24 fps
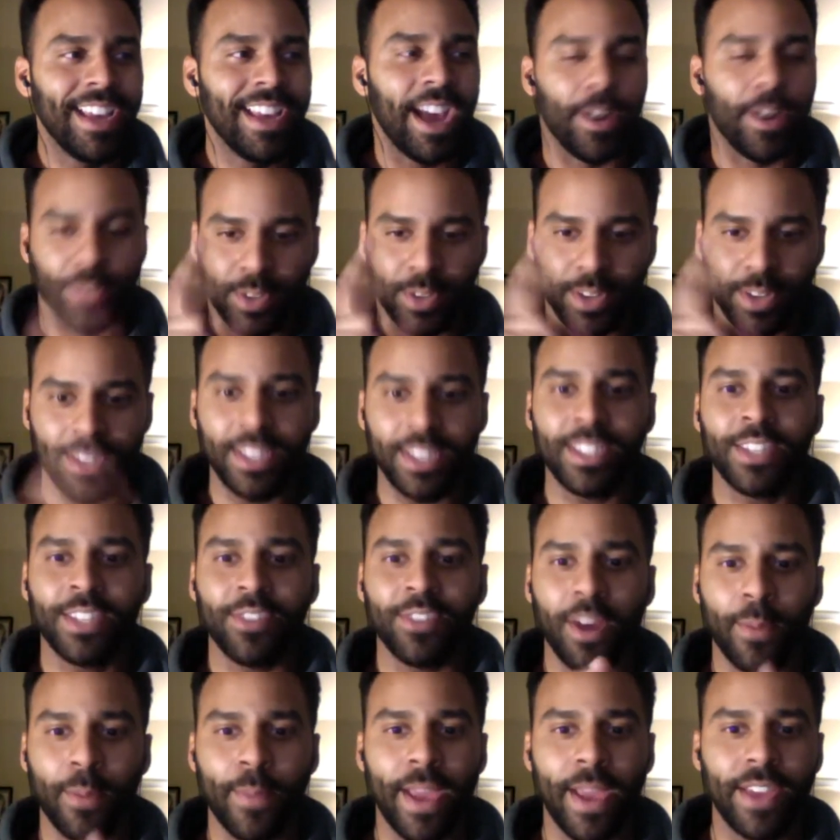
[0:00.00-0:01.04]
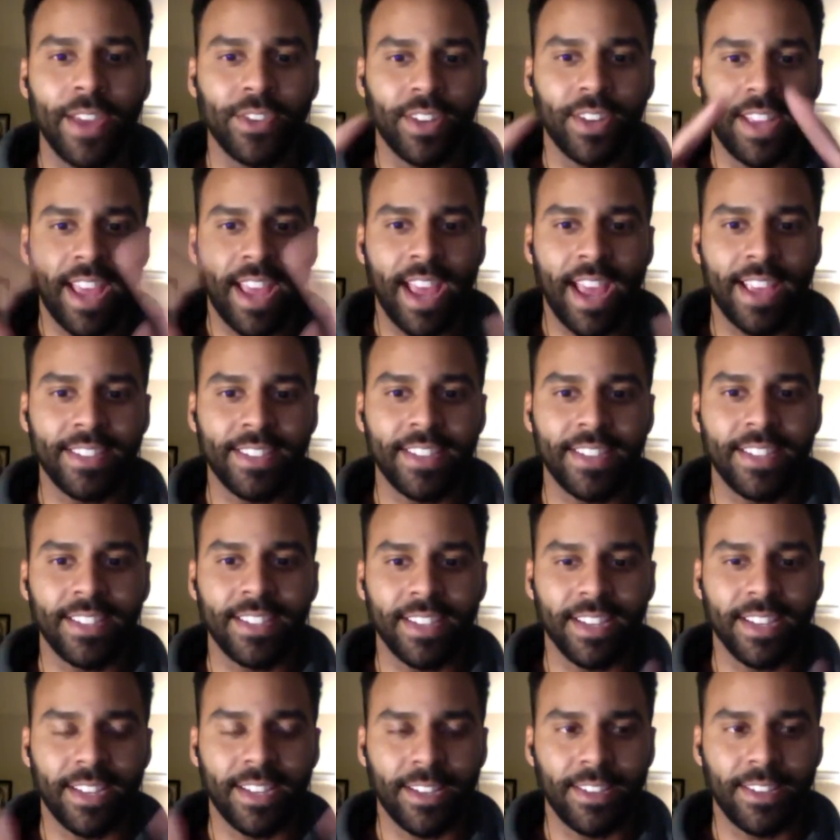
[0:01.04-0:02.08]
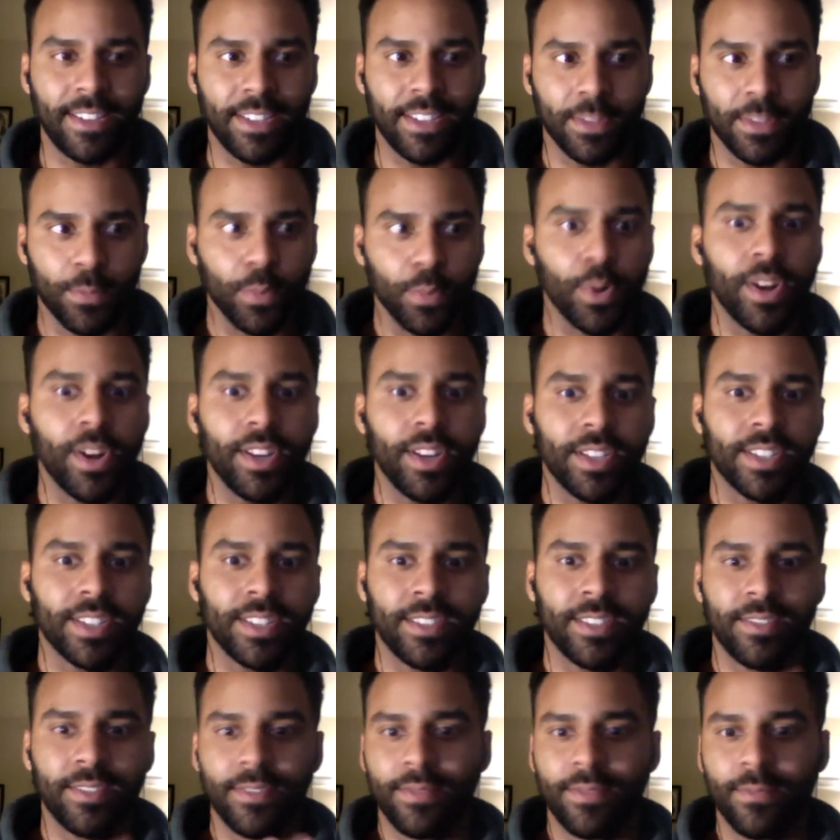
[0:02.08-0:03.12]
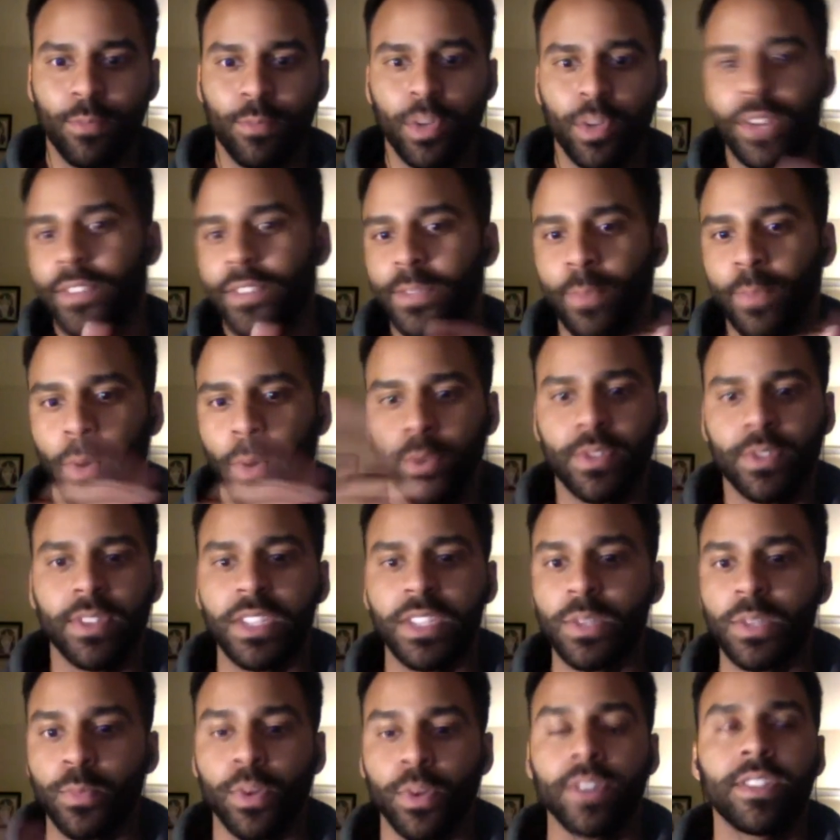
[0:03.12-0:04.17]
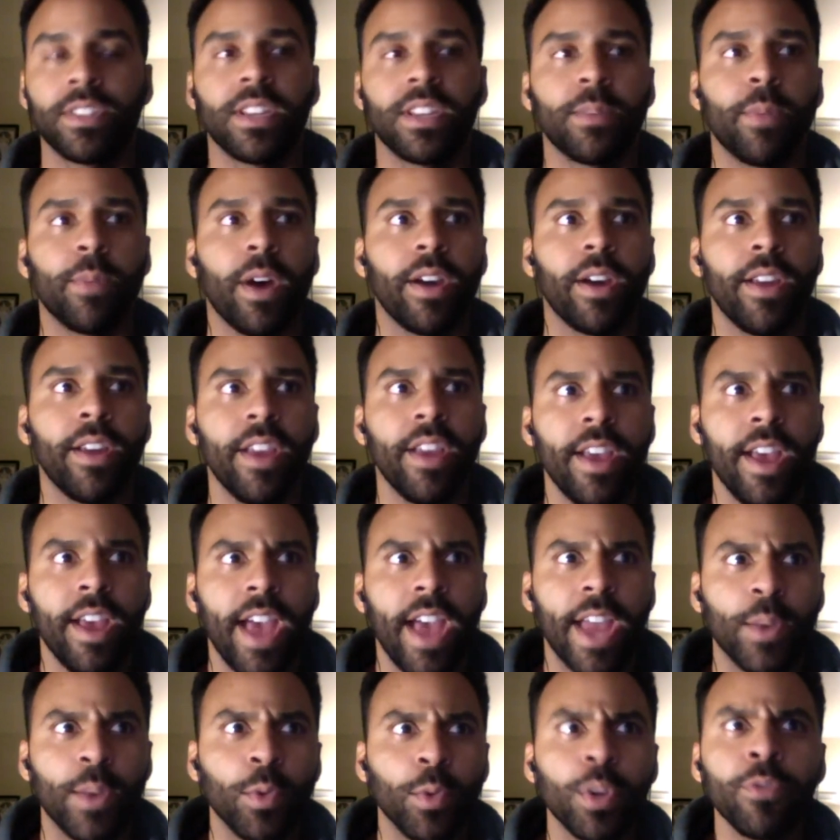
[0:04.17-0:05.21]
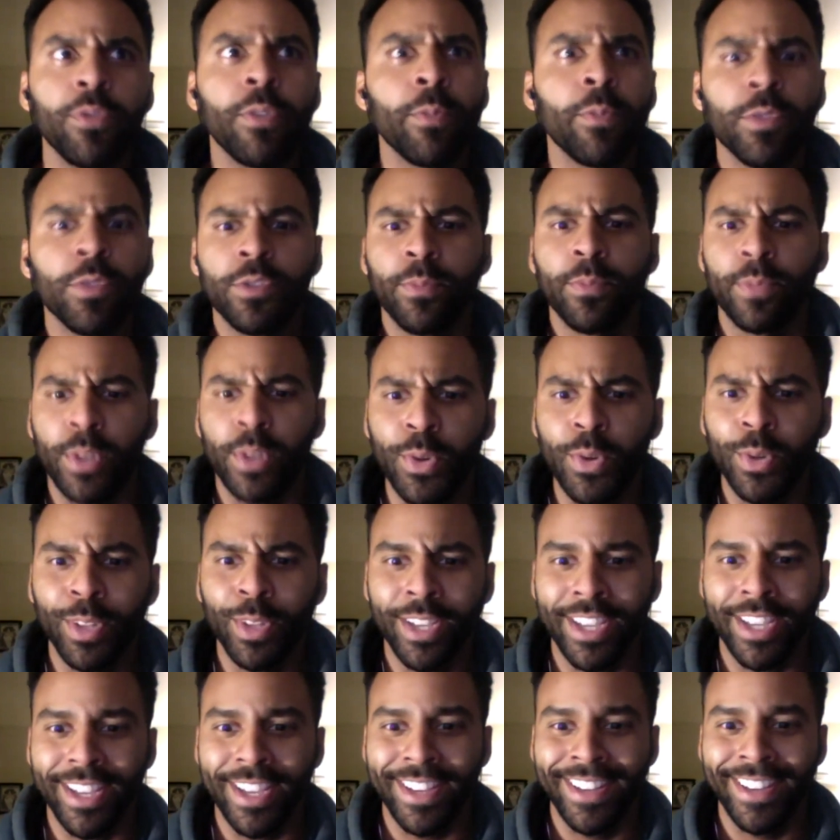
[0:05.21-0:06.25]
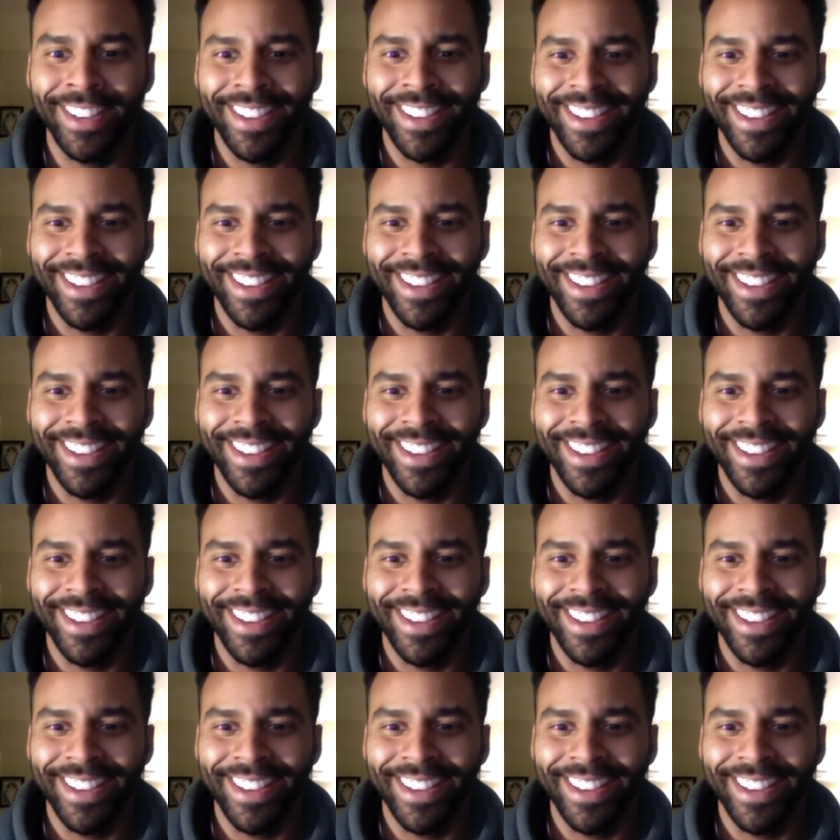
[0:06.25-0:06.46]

I was on his Instagram page, and he has these prints. One of his posts is these prints he bought, and one of them was from Nuligan.